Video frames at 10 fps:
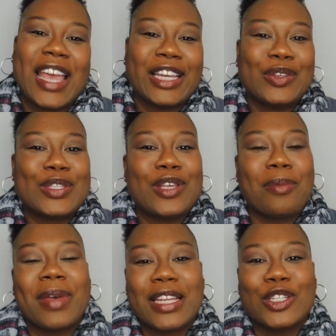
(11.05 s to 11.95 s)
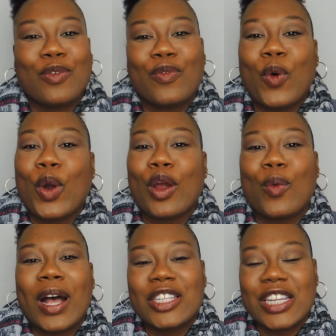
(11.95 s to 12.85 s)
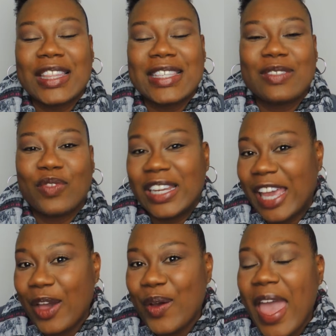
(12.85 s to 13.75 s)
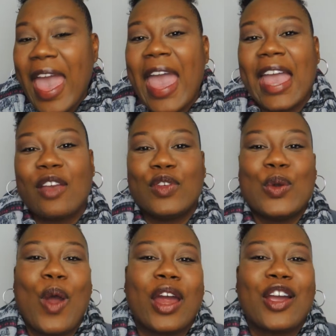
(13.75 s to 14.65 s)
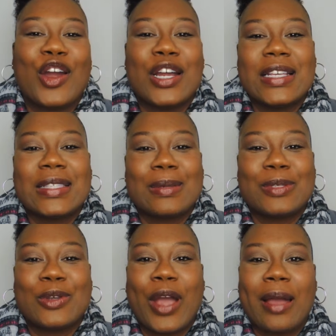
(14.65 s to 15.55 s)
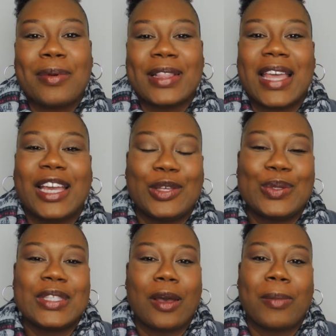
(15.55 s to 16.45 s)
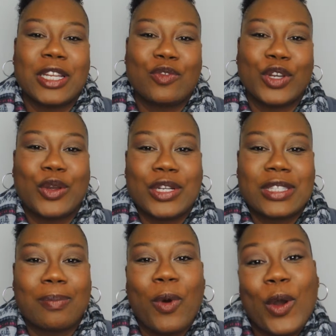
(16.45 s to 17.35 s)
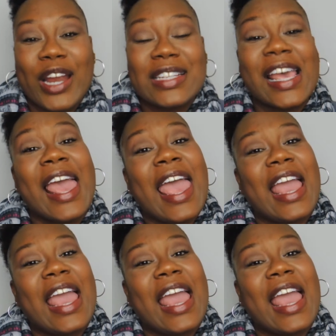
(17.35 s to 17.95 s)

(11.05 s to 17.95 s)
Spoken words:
Thank you so much for watching this video. If you are a current subscriber, thank you so much for your support.